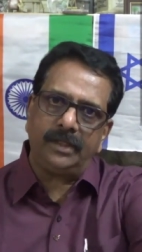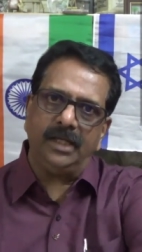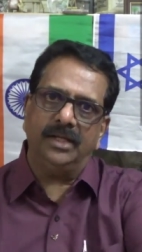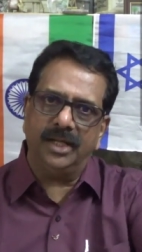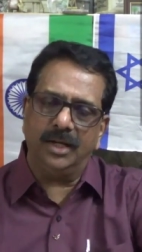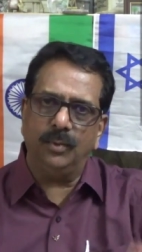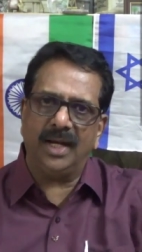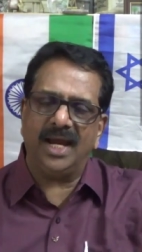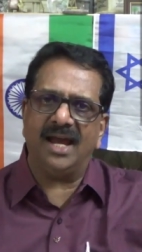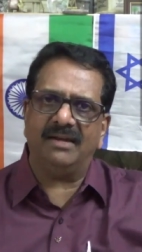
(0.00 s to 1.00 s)
and then
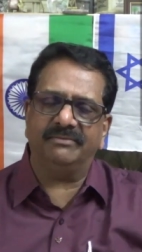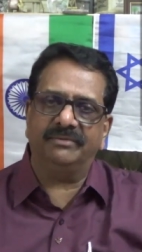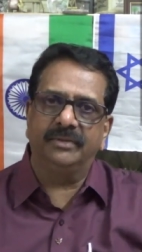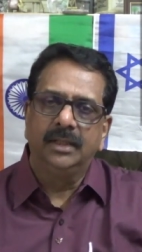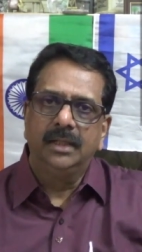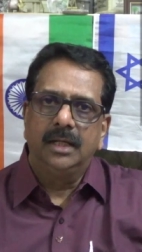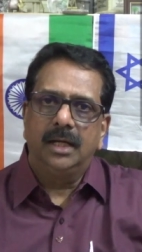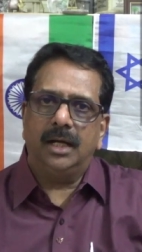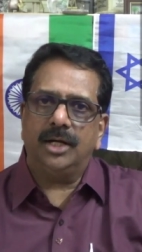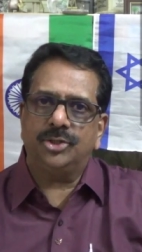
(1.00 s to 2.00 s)
we have
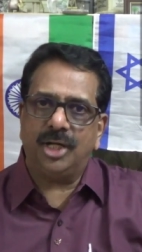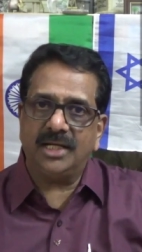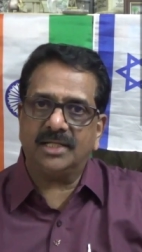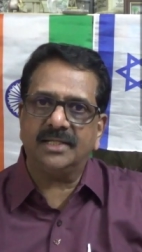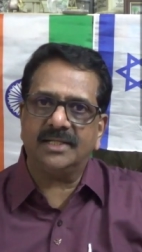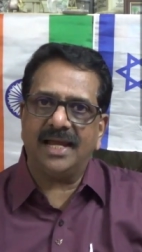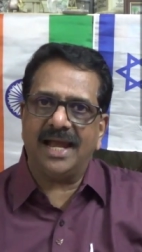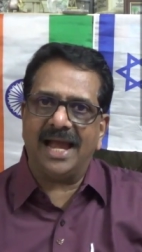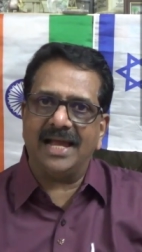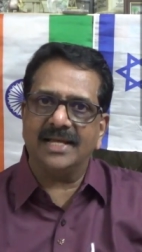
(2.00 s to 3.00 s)
uh, Jesus
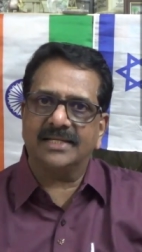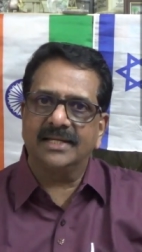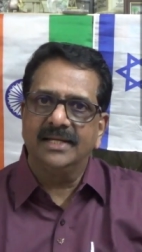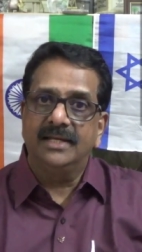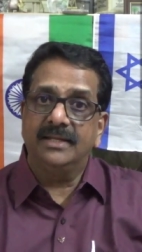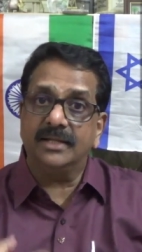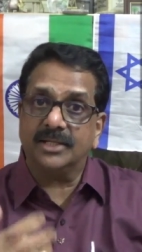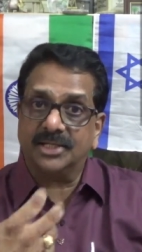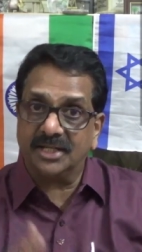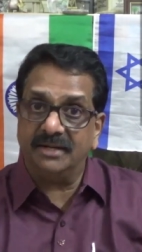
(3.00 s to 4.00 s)
as the
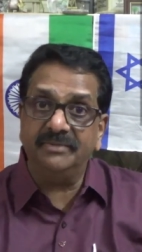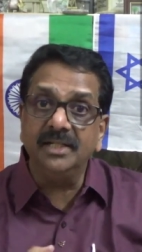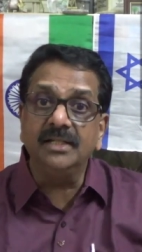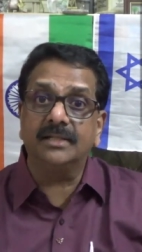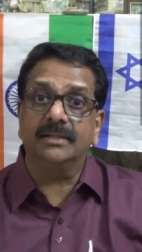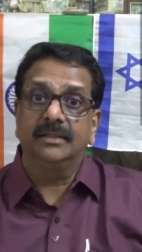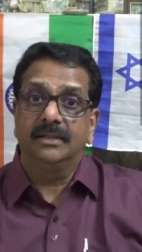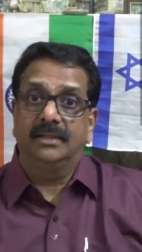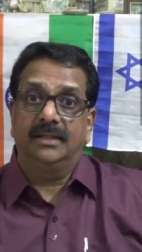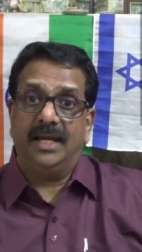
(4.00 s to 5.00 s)
servant,
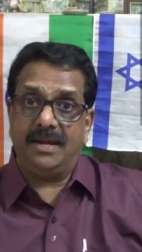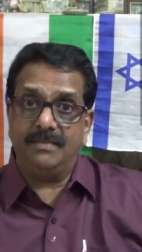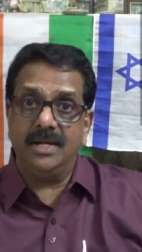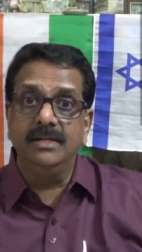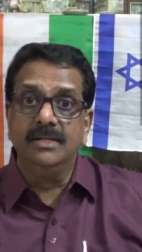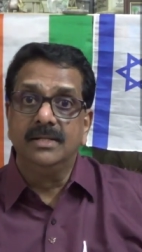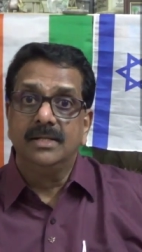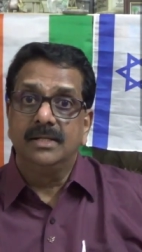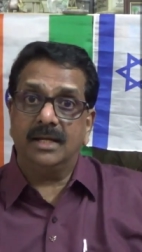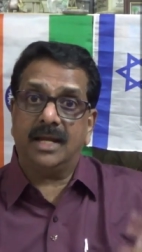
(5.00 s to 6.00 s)
amen,
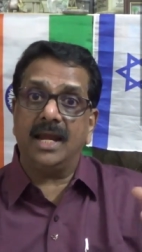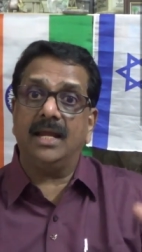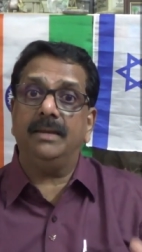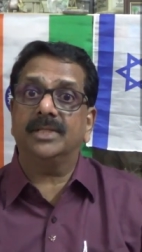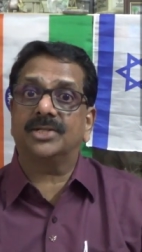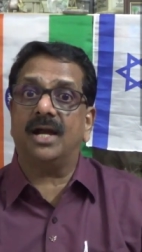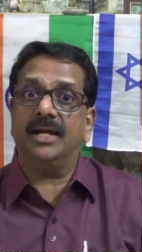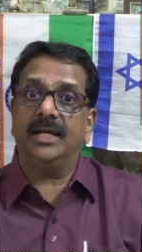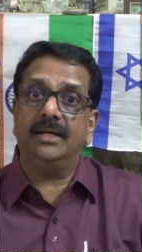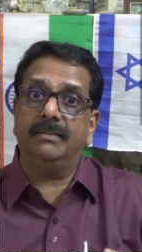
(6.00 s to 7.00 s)
the kingly
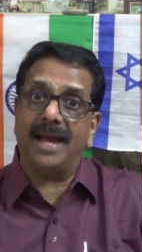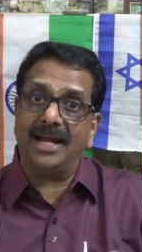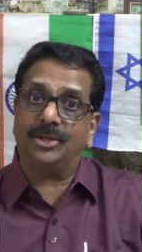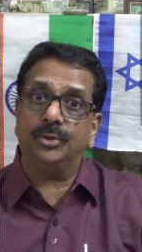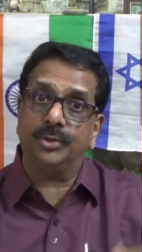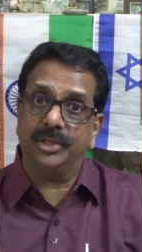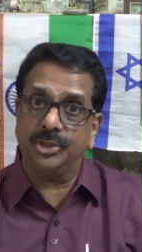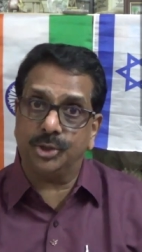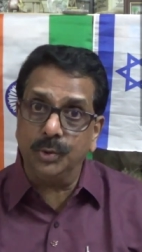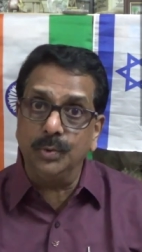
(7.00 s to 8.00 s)
Messiah, Matthew to the
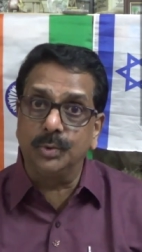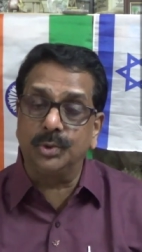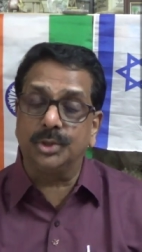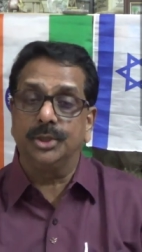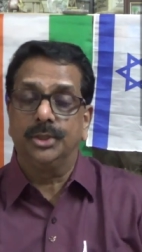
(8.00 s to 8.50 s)
Jews,